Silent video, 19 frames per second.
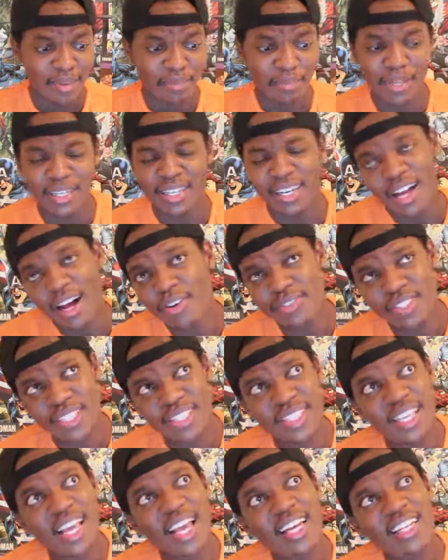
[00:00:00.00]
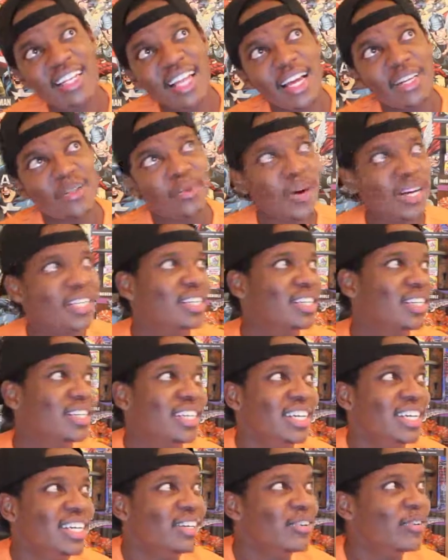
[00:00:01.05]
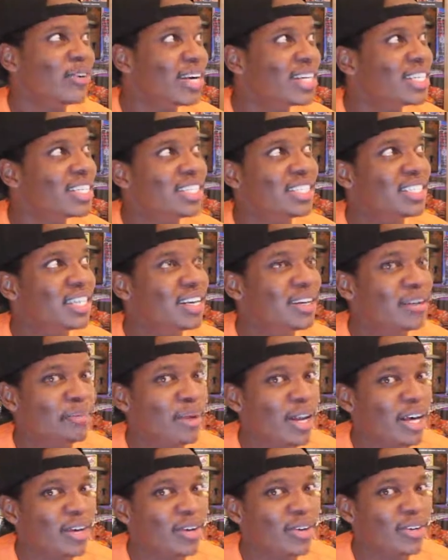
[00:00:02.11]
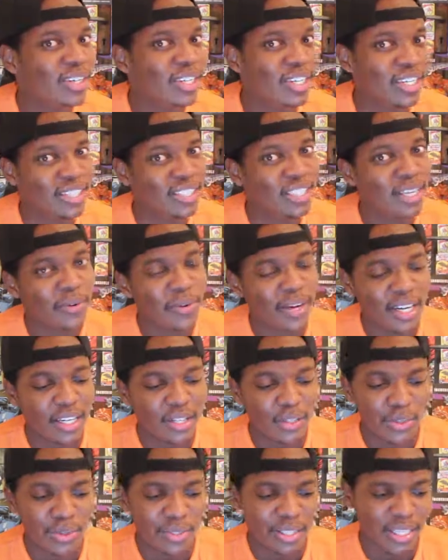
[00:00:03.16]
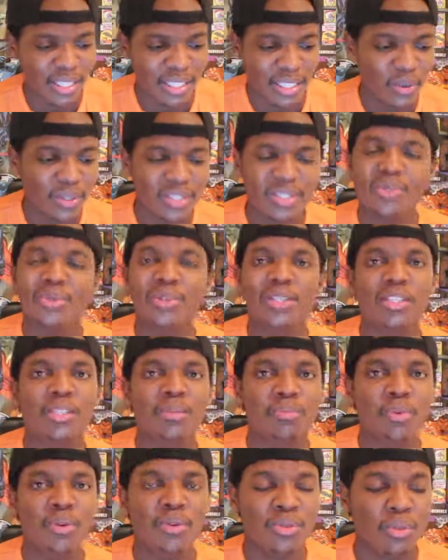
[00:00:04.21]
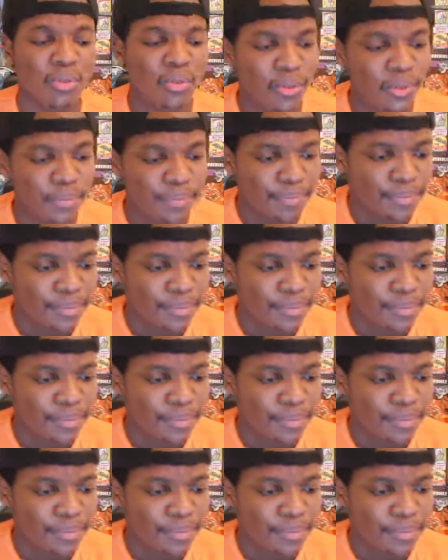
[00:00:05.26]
But after saying that, why did he send the Black Order? Because they were kind of useless. They were so disposable.